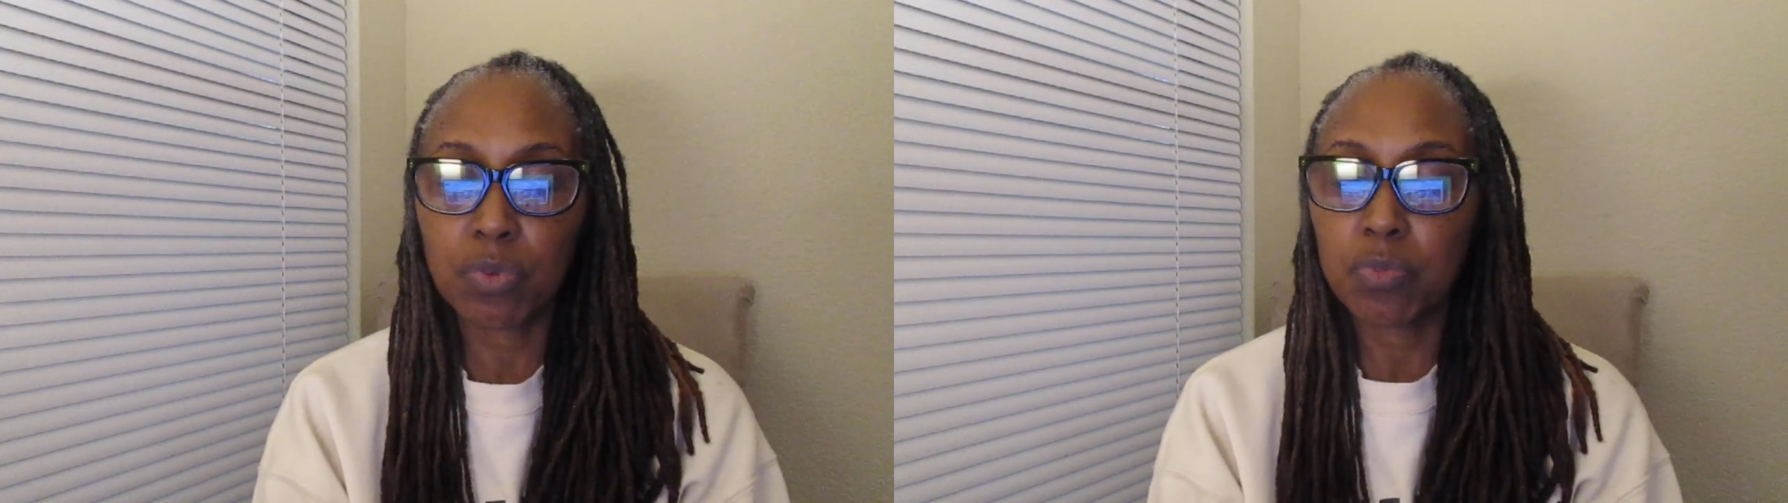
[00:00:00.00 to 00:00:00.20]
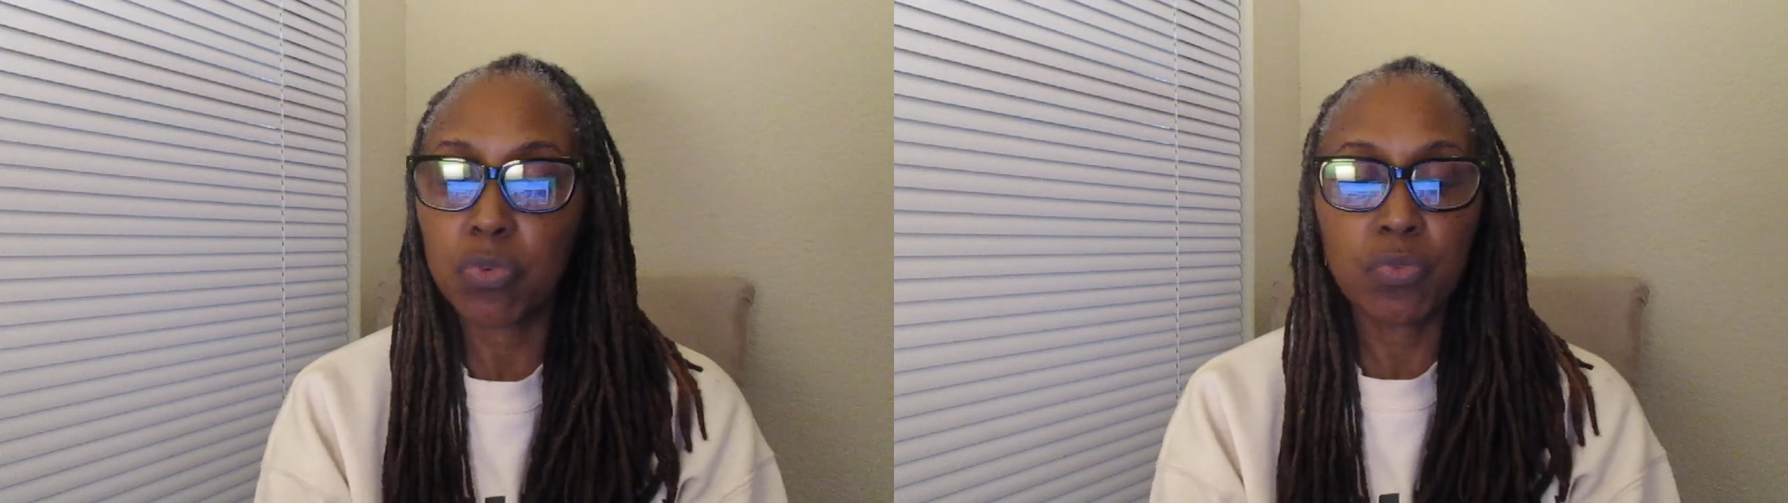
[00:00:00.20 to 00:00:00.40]

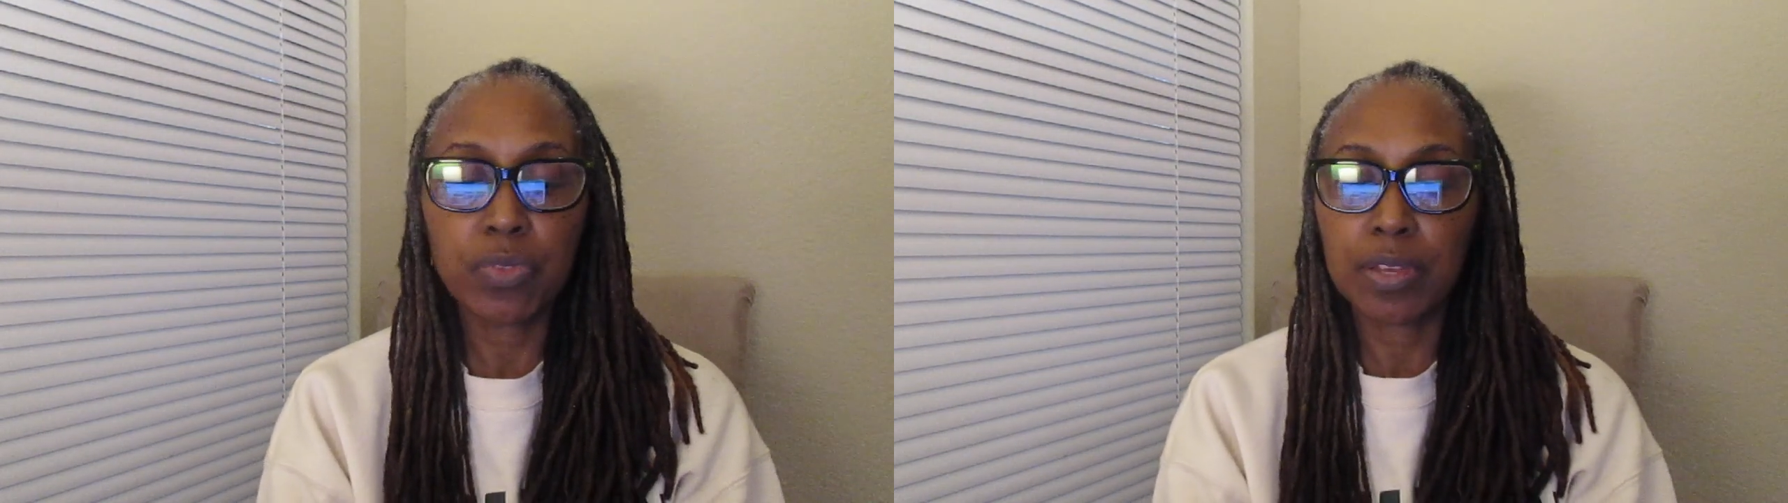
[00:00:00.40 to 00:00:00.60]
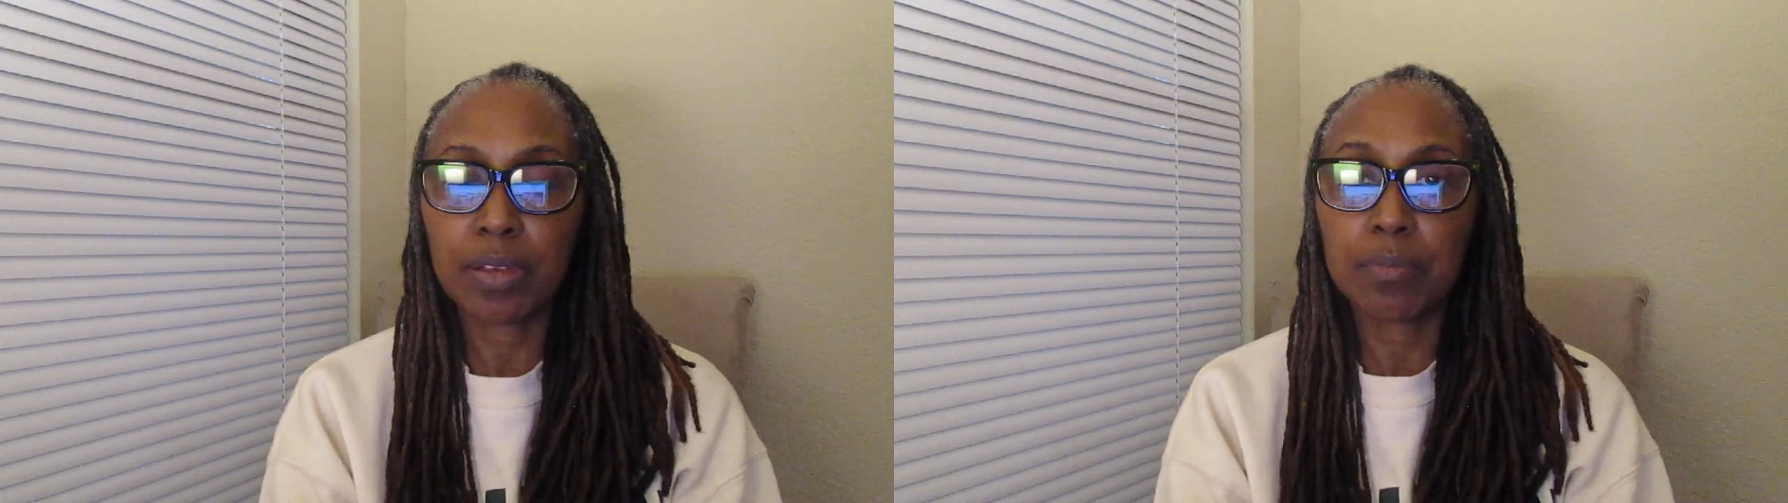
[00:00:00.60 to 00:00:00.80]

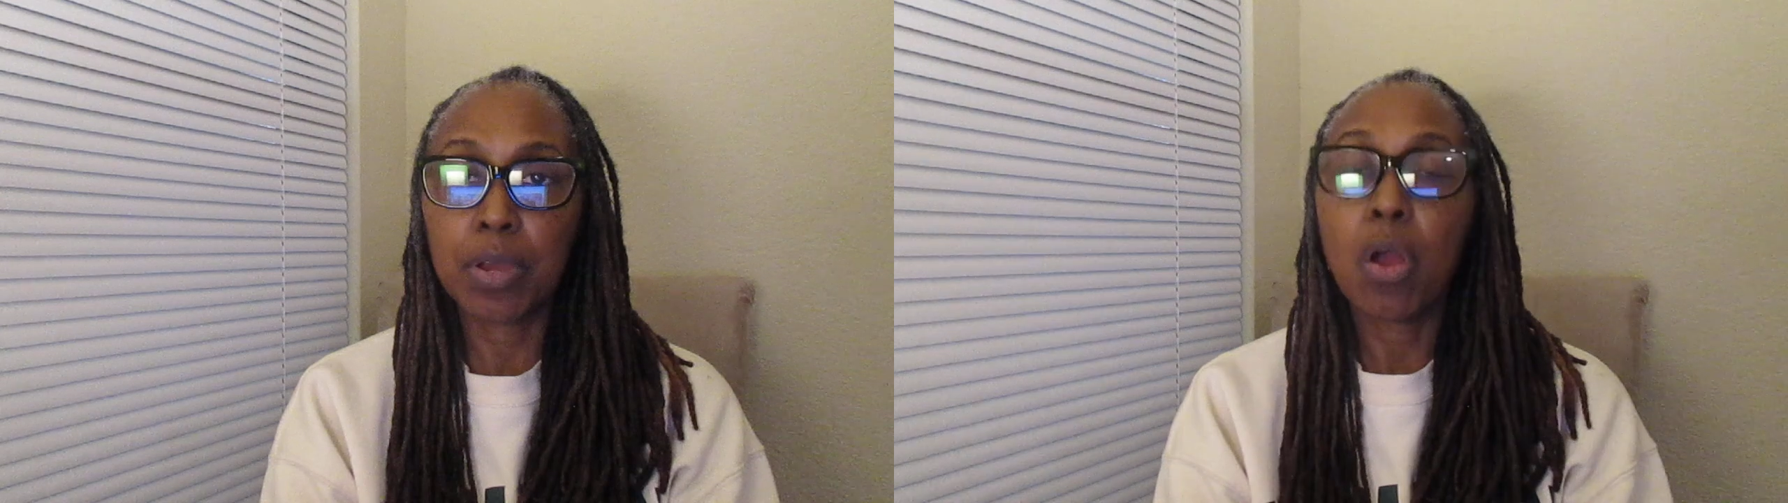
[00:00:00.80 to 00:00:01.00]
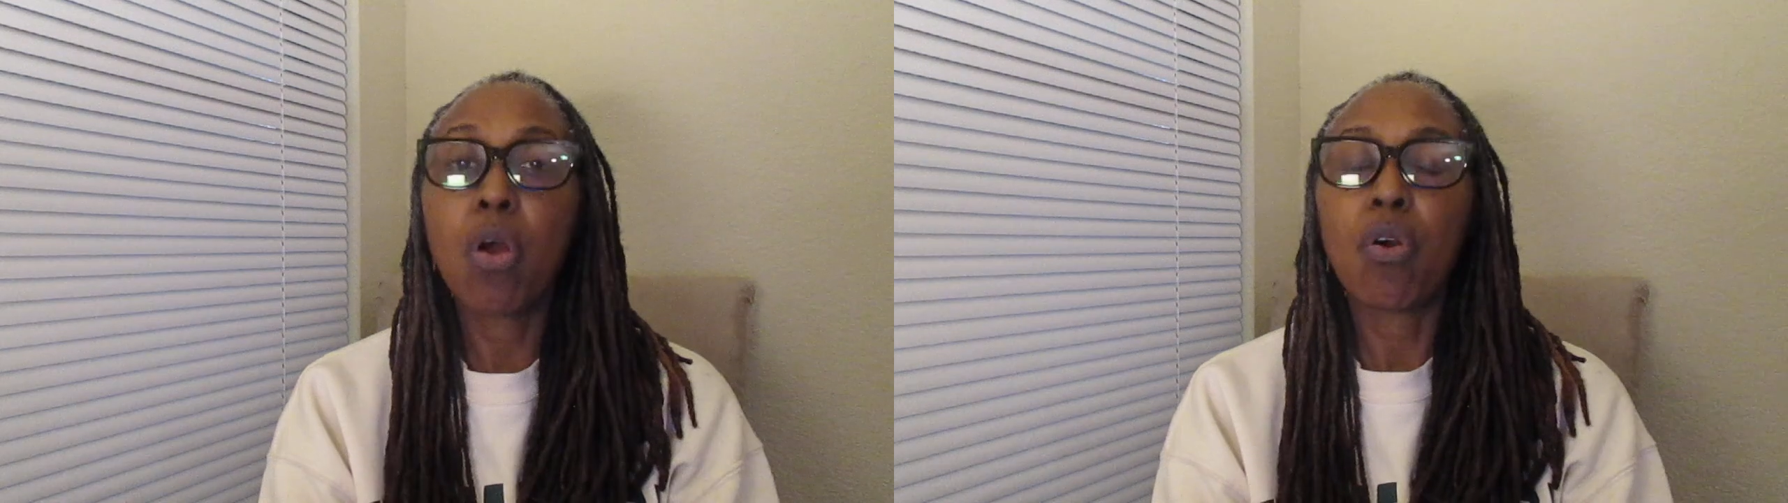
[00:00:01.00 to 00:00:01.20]
remove
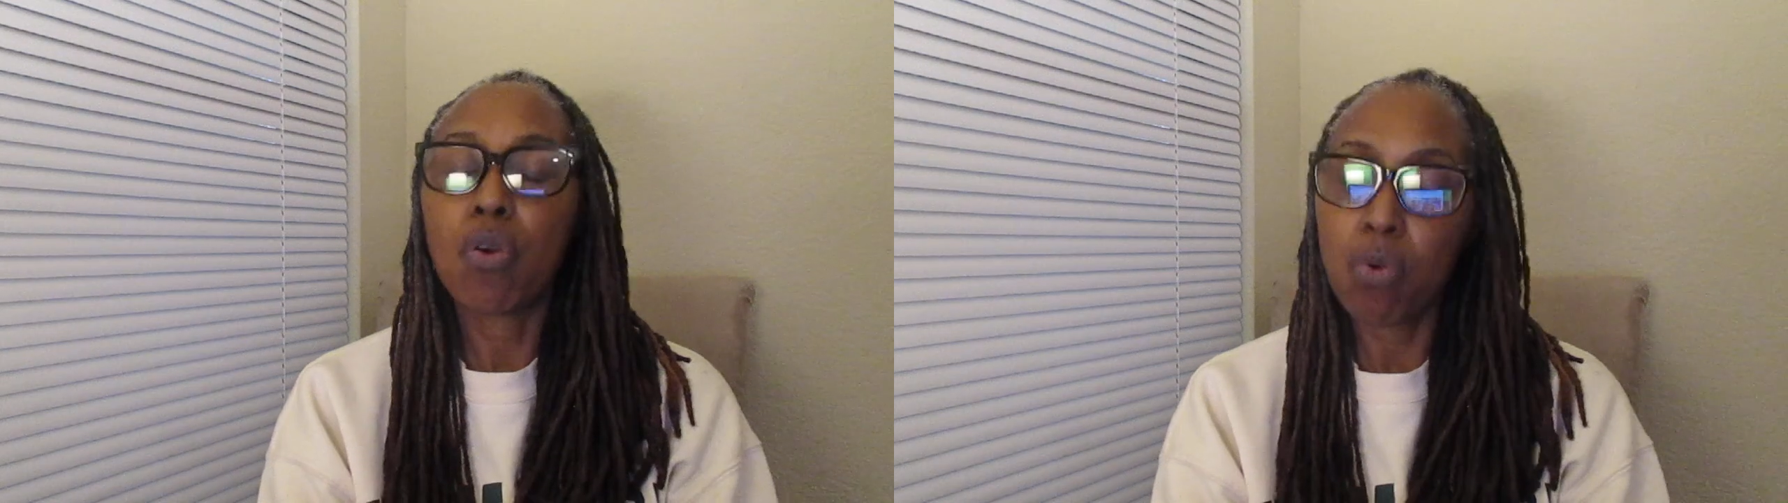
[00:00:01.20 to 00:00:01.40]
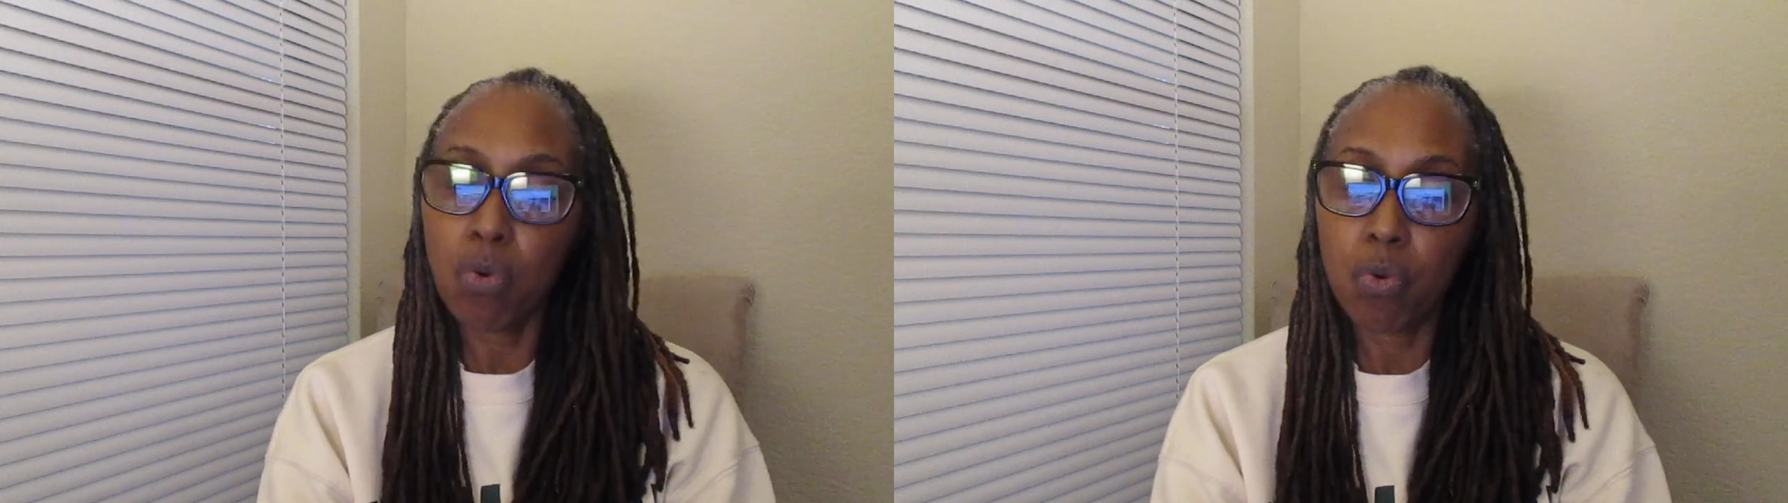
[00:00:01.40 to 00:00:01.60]
them
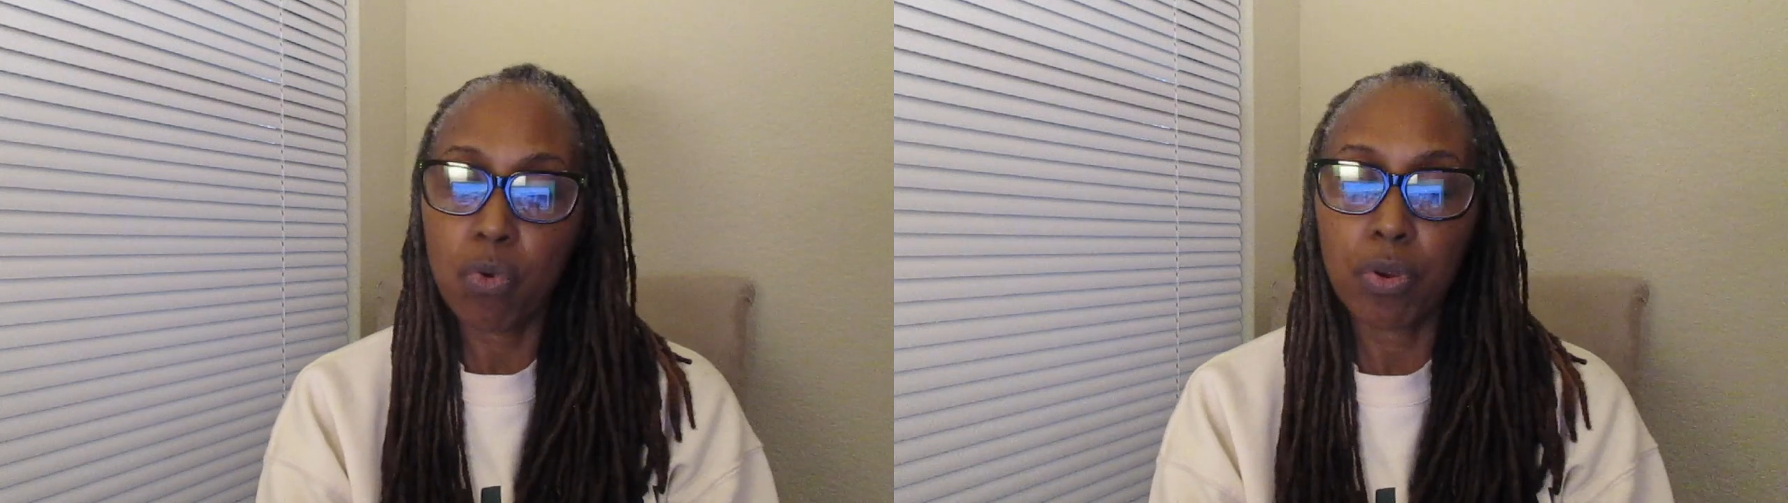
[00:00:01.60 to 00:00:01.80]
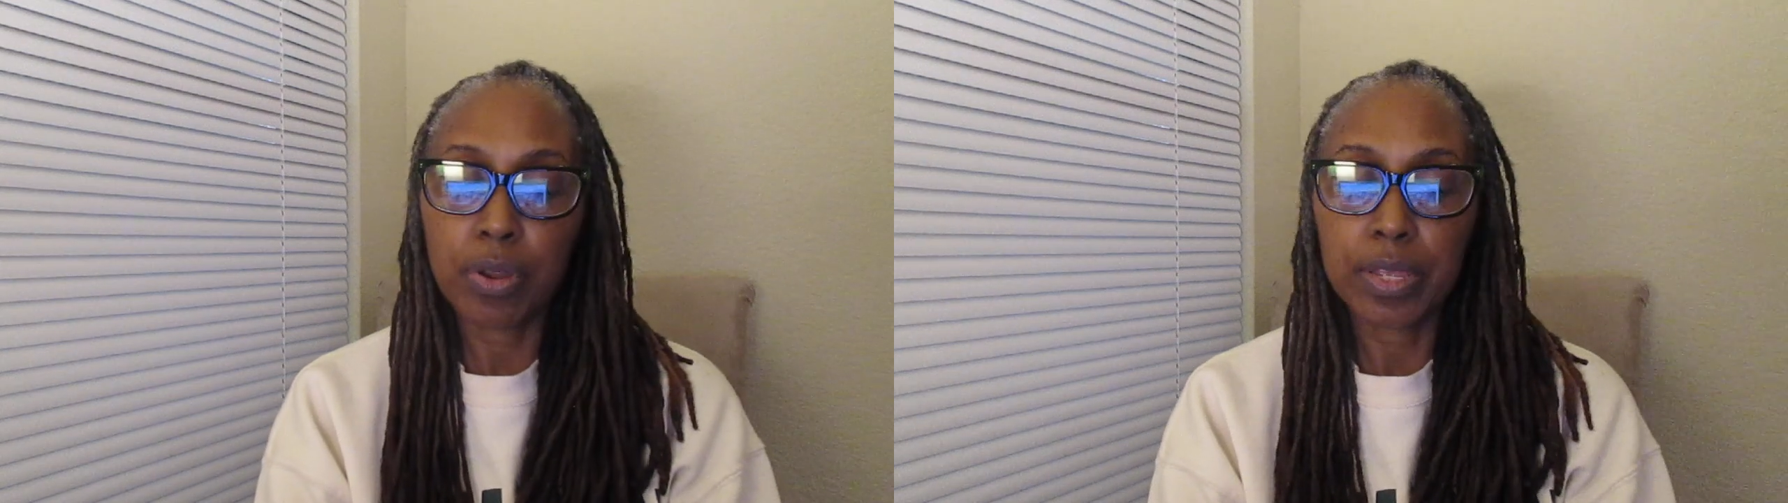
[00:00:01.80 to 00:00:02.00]

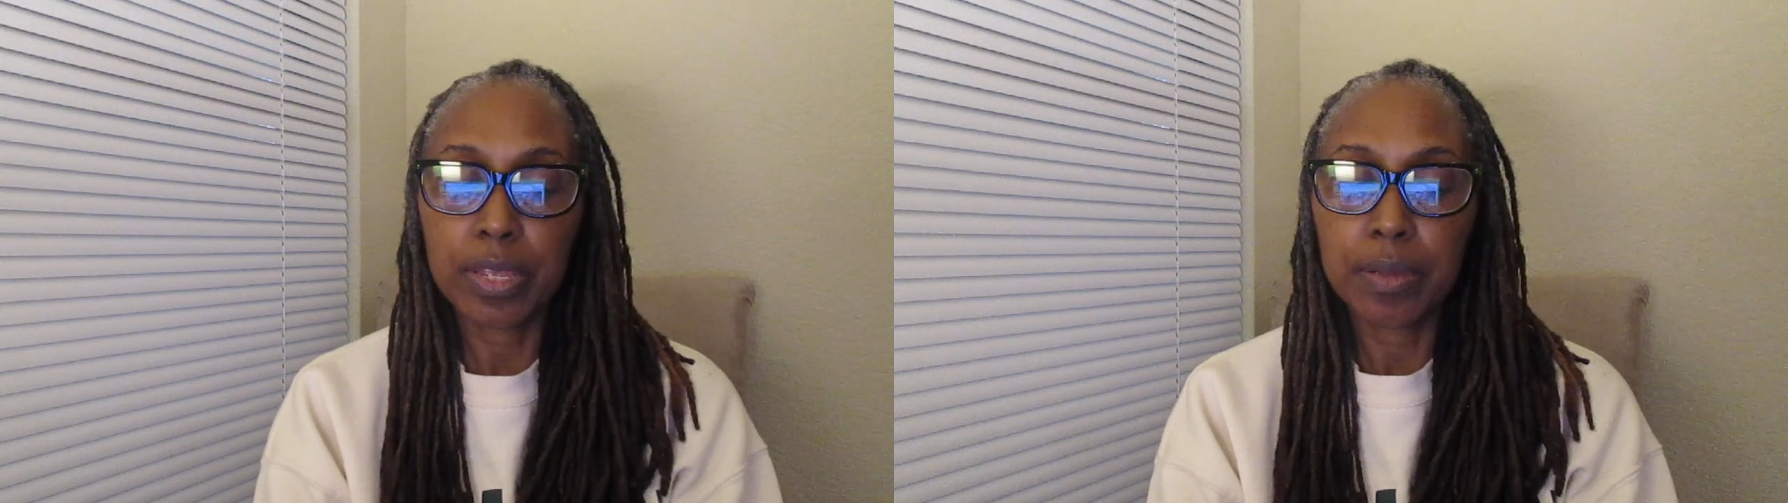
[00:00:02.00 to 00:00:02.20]
or